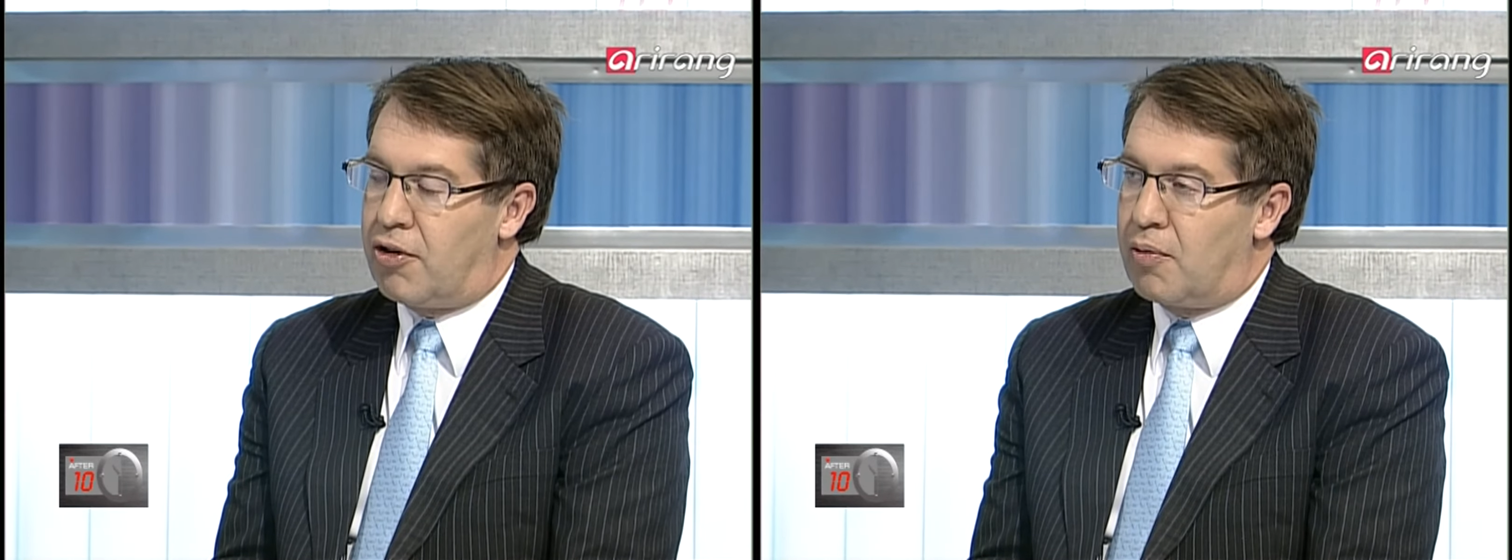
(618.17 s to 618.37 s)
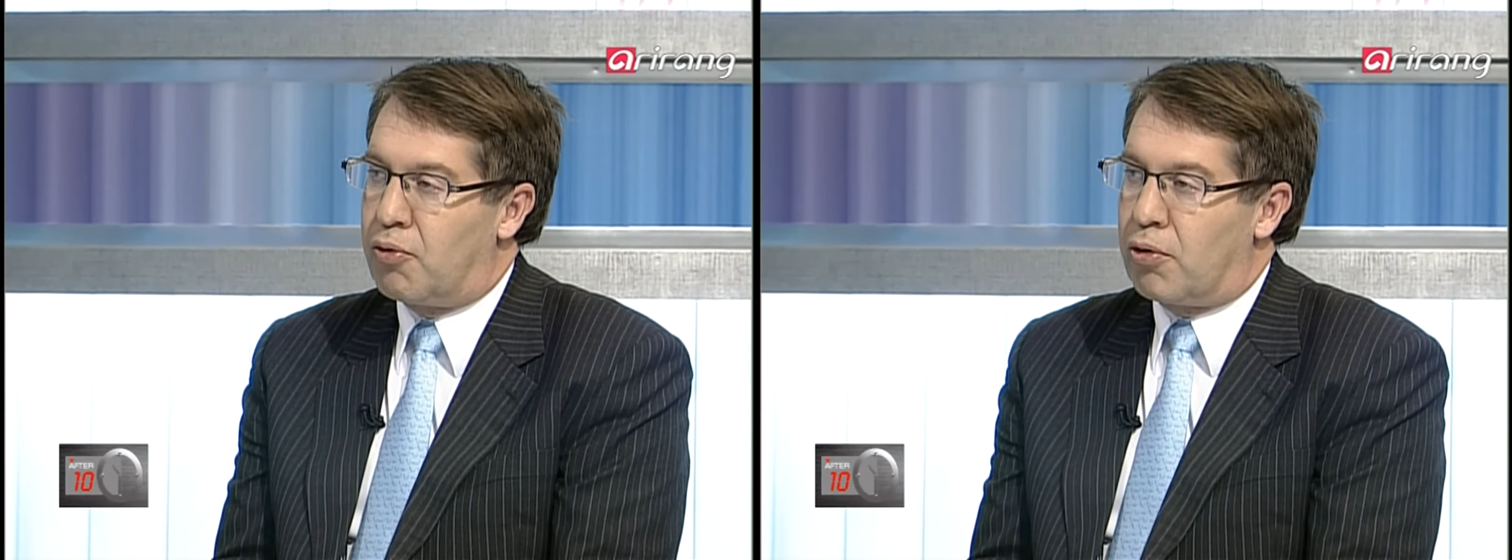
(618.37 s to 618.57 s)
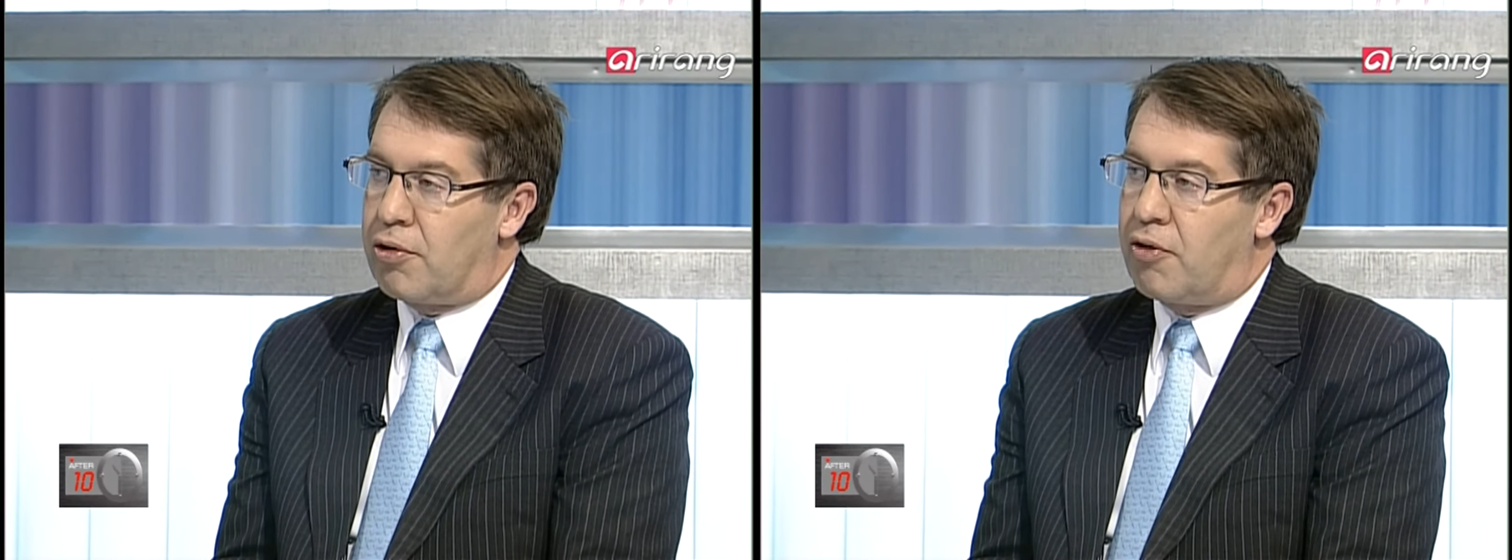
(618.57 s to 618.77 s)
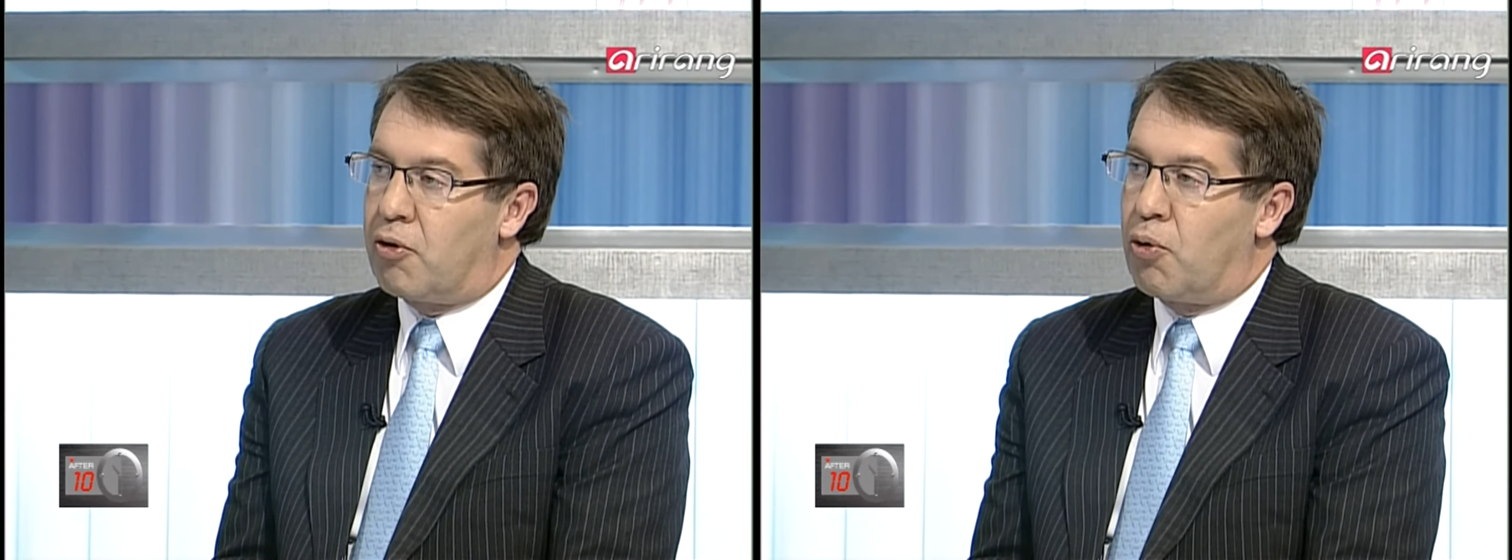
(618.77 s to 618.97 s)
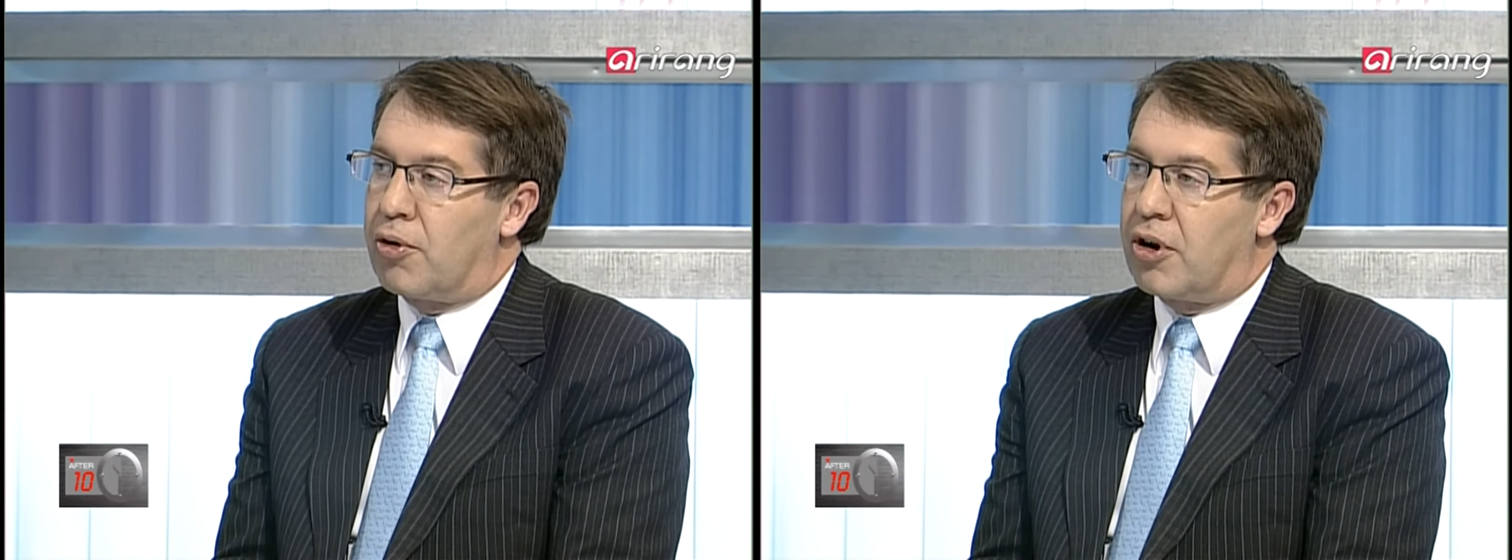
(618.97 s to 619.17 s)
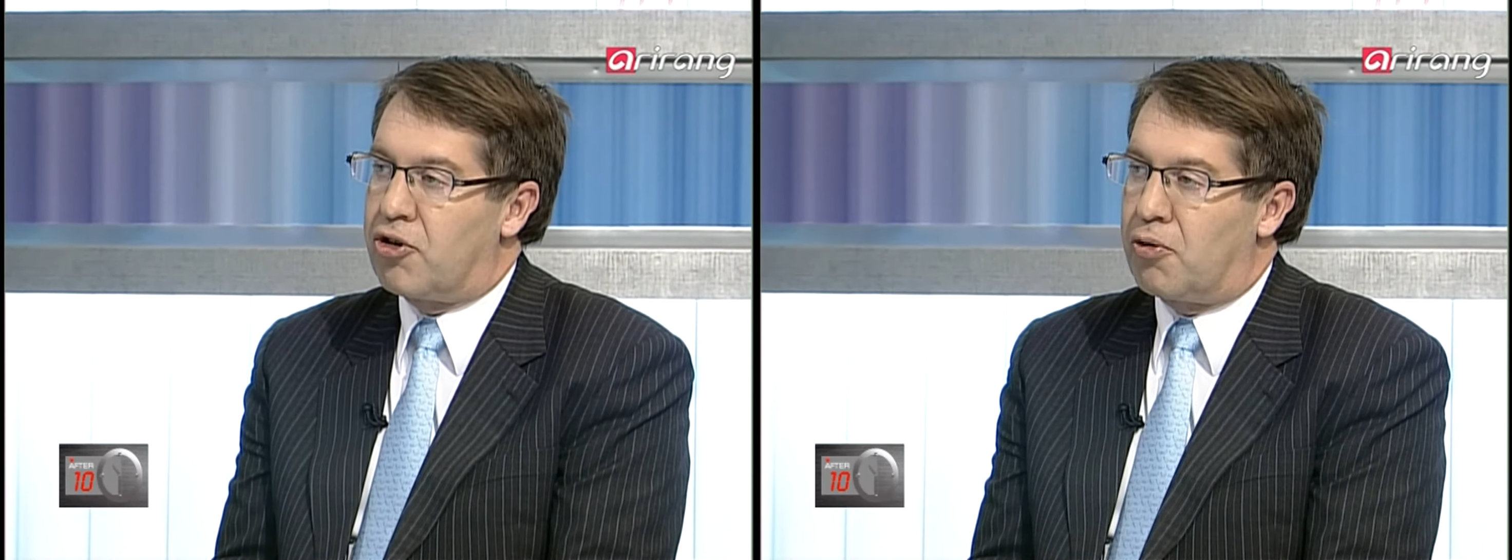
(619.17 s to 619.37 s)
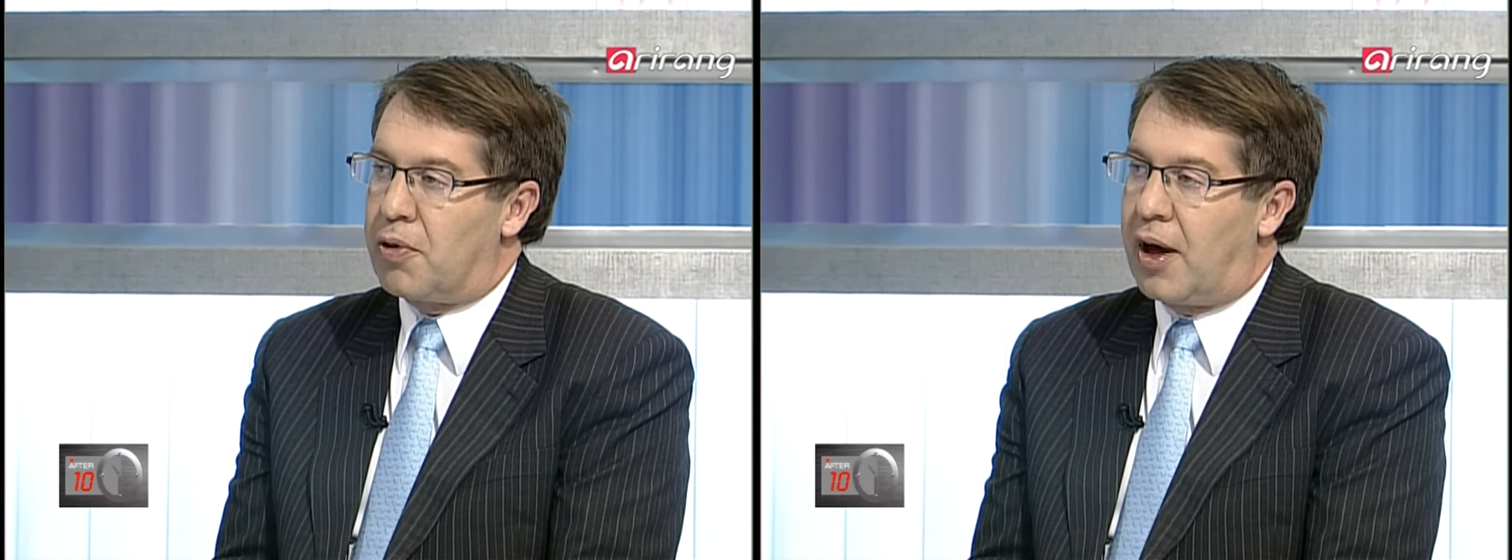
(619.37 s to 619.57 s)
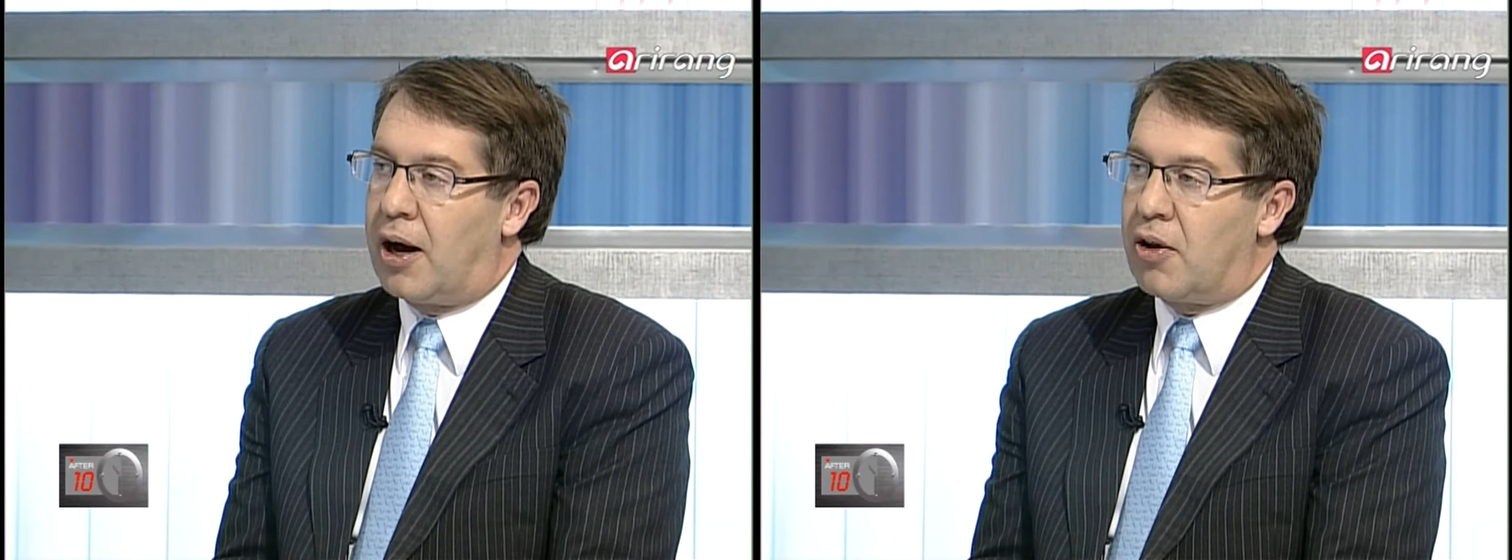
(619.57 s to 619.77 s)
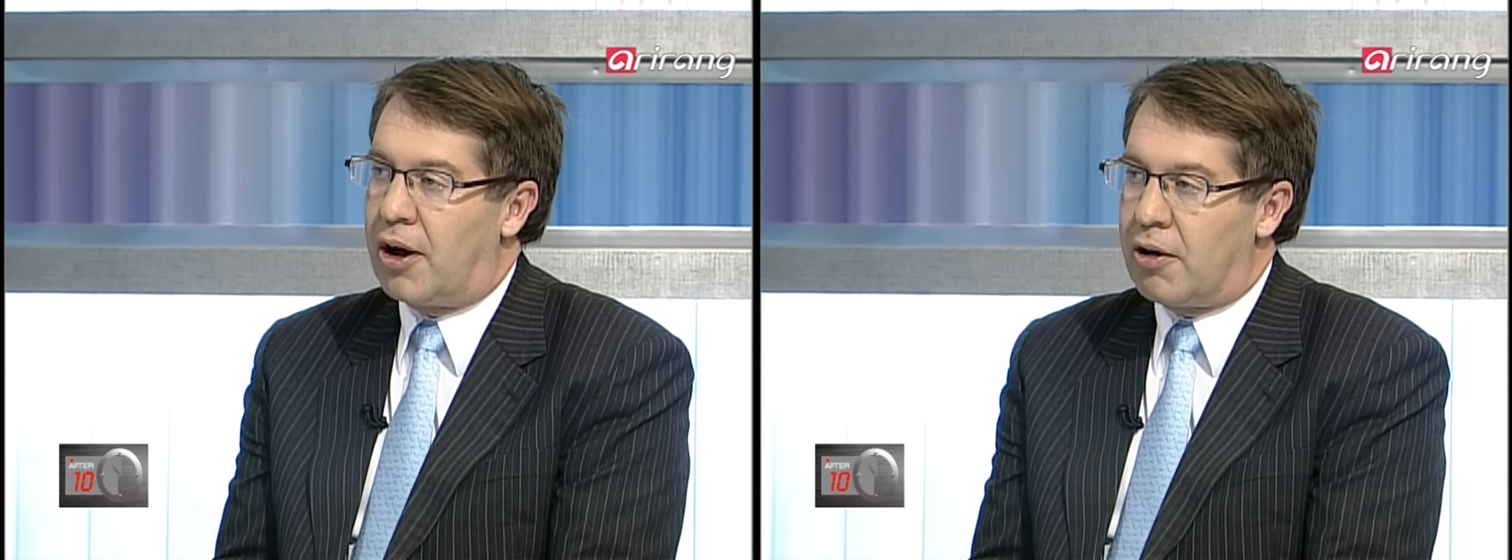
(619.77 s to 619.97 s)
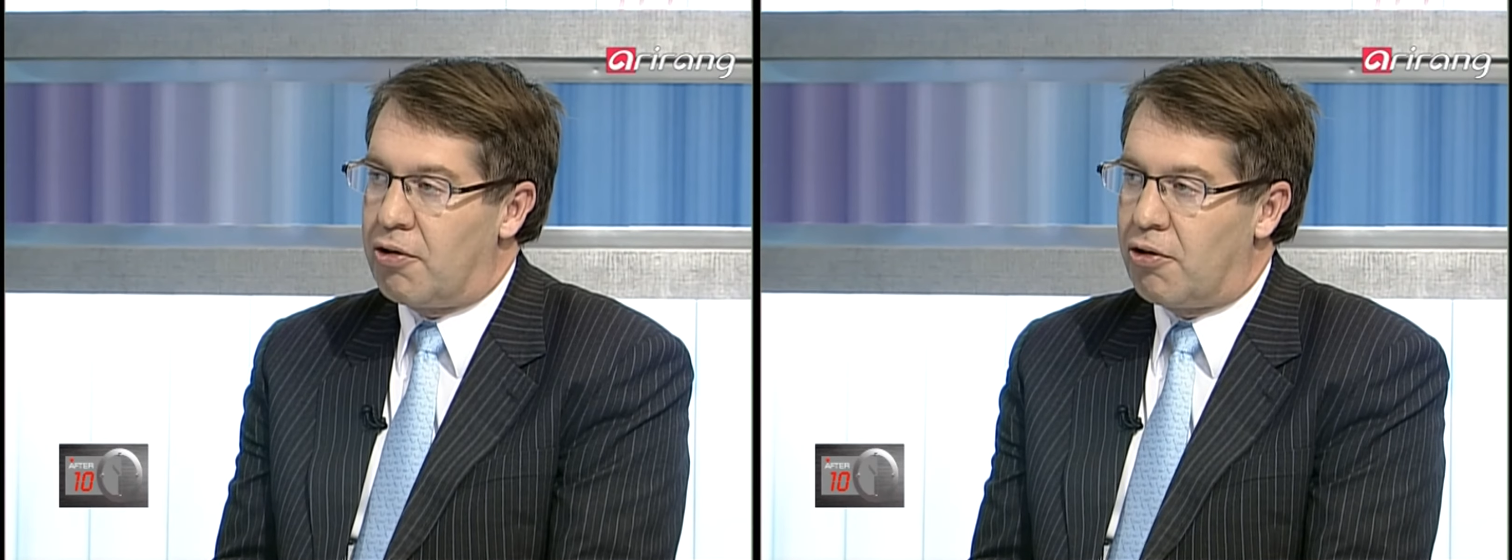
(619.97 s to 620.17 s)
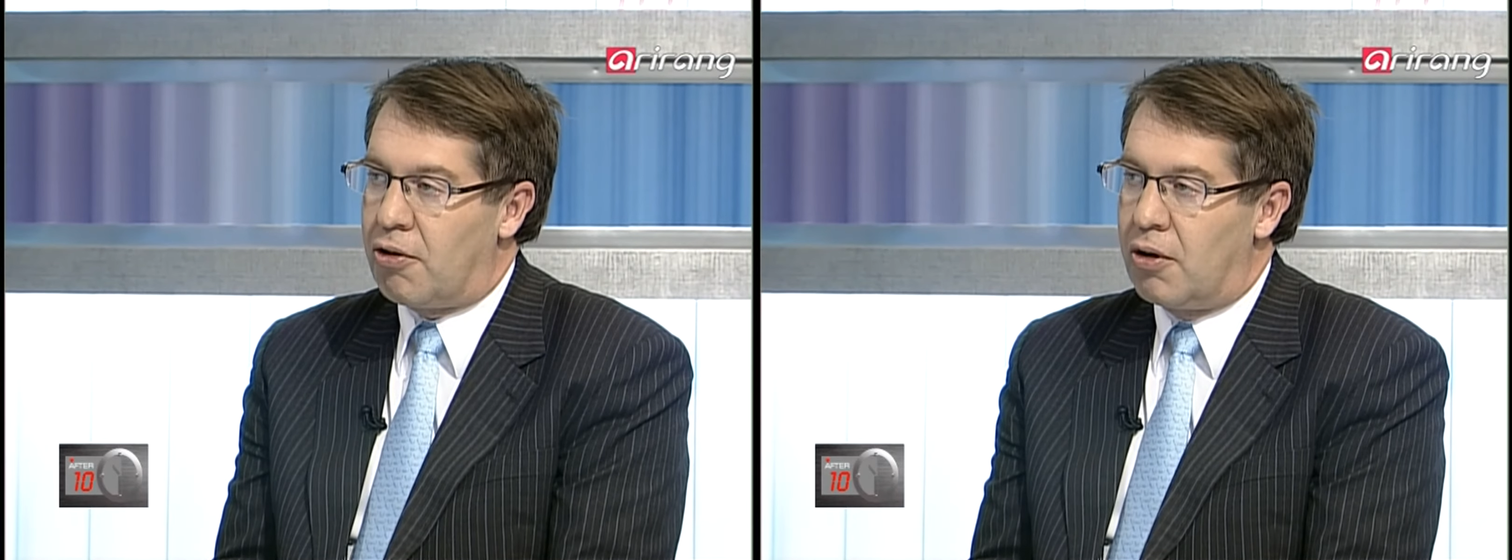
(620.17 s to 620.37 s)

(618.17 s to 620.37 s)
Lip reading: the importance of coordination with allies.